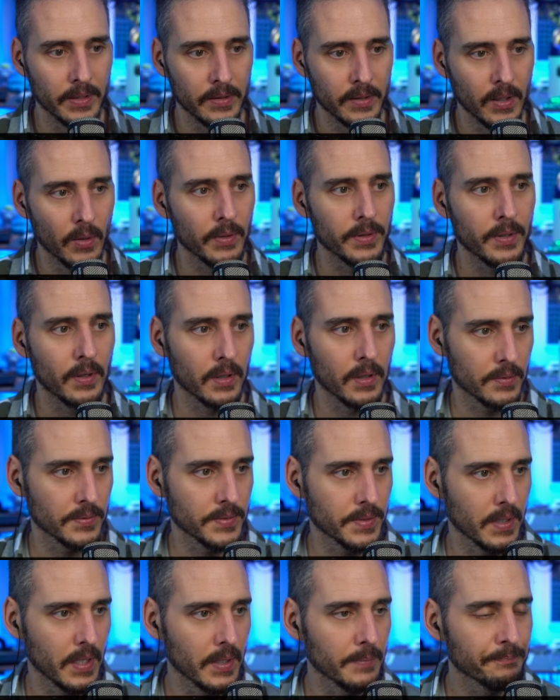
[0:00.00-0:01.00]
go with Argo
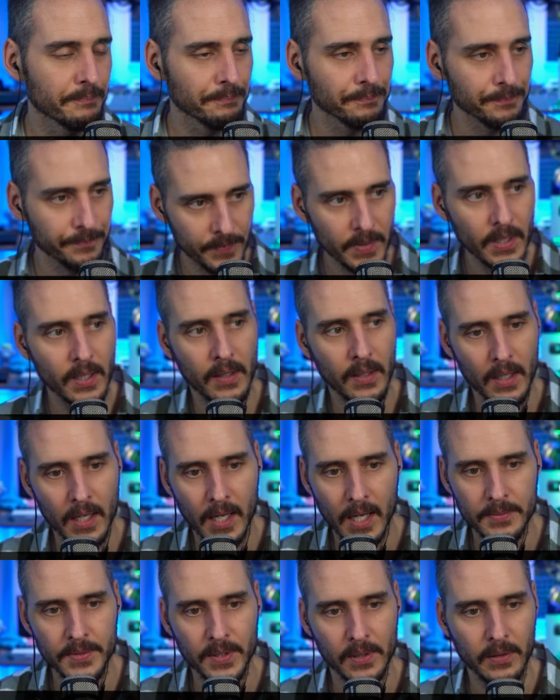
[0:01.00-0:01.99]
CD.
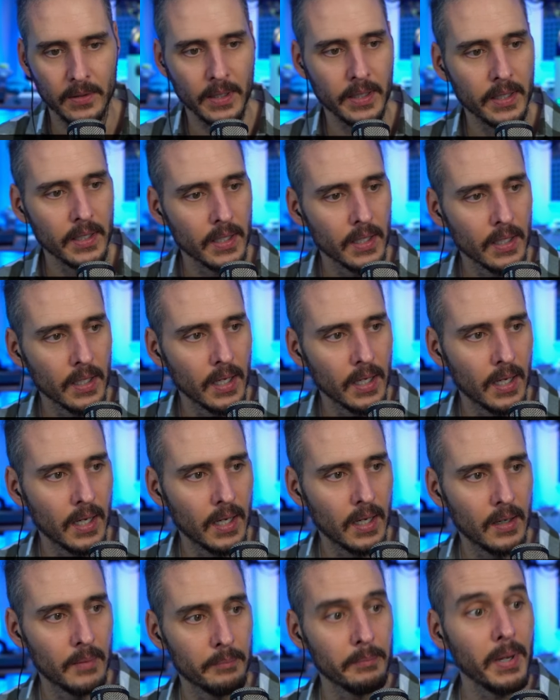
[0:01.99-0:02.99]
Absolutely.
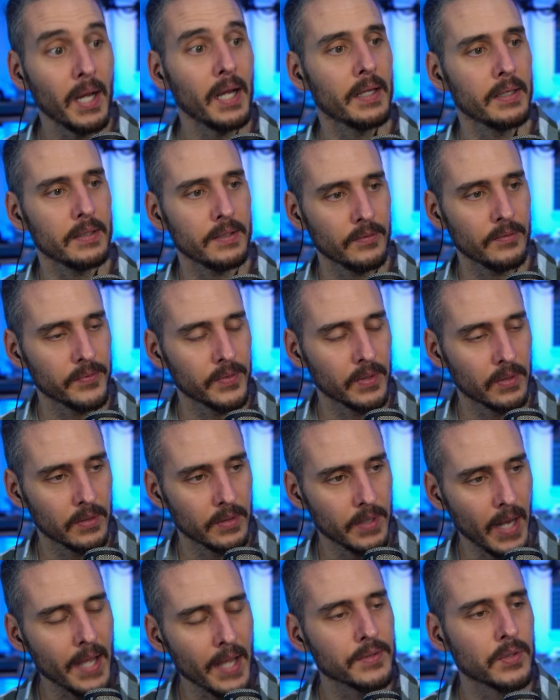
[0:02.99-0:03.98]
Uh, but if you're
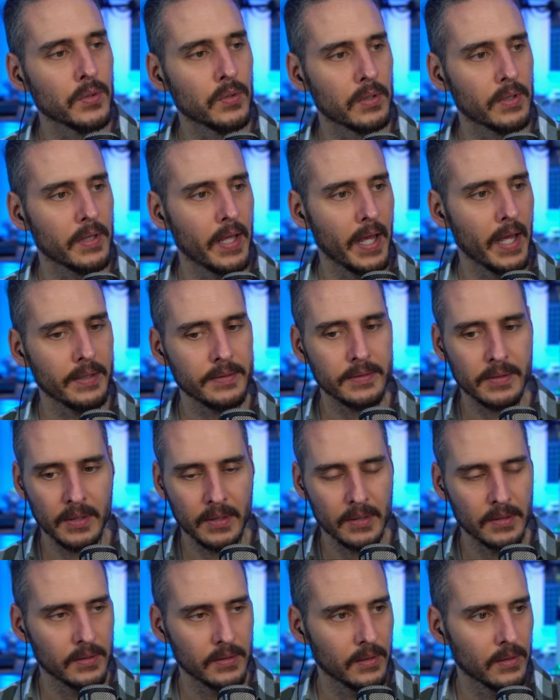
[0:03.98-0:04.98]
not new to that
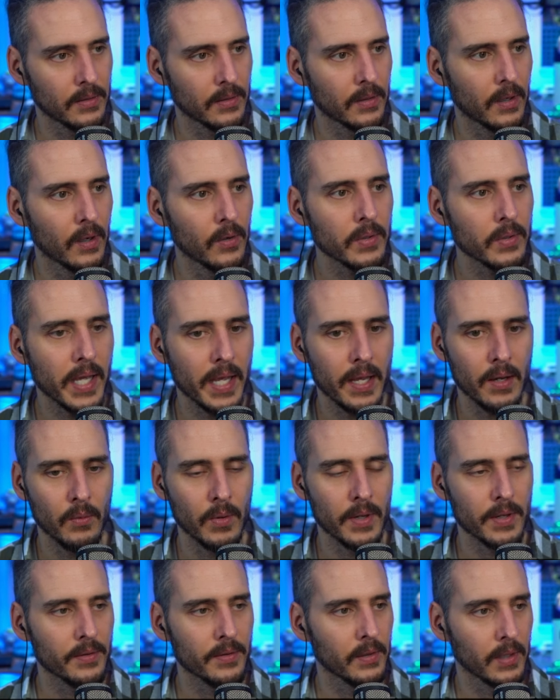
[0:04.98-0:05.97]
and you're okay
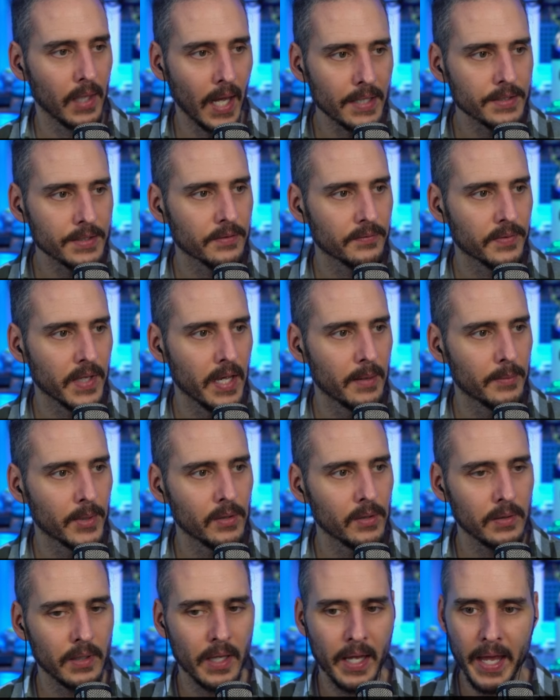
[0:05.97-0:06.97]
with lots of
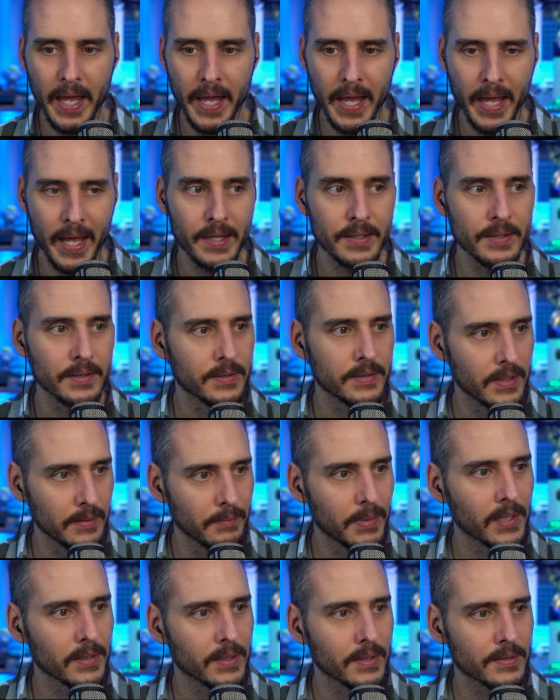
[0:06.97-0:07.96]
YAML and
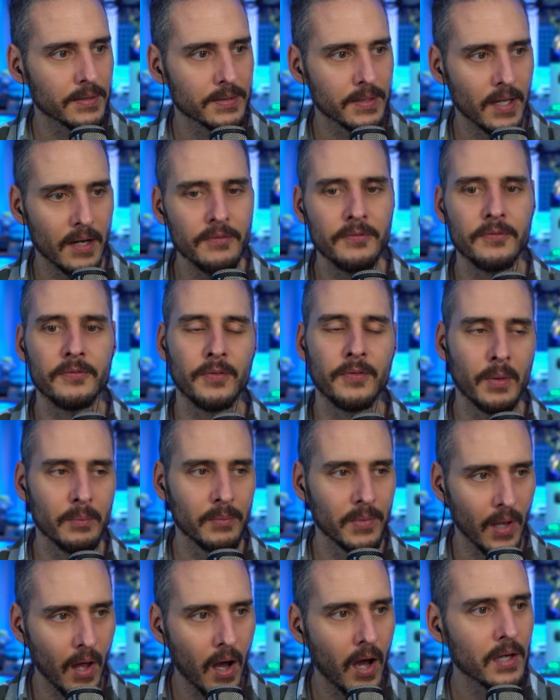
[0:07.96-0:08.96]
debugging stuff from
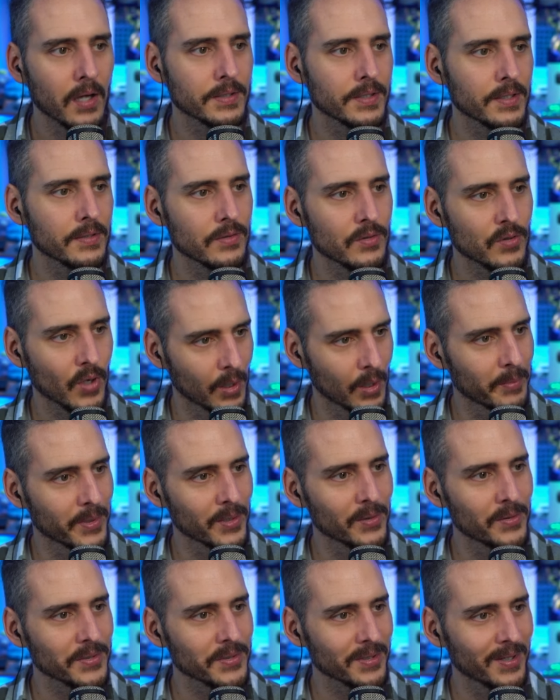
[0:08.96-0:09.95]
logs and
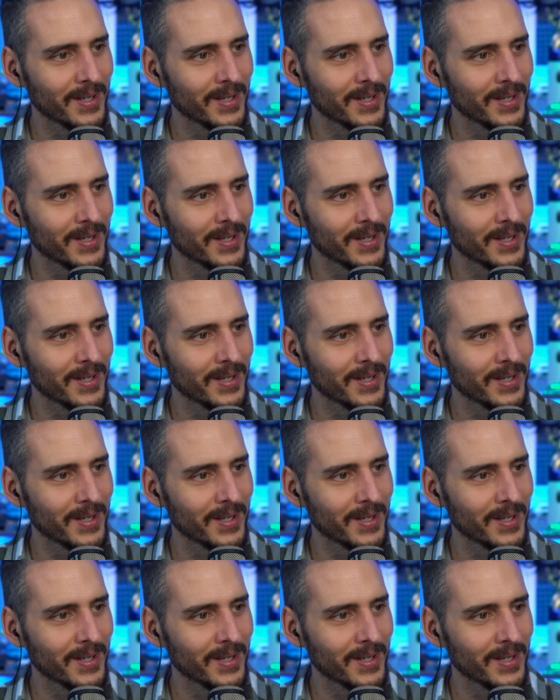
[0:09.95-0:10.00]
terminals,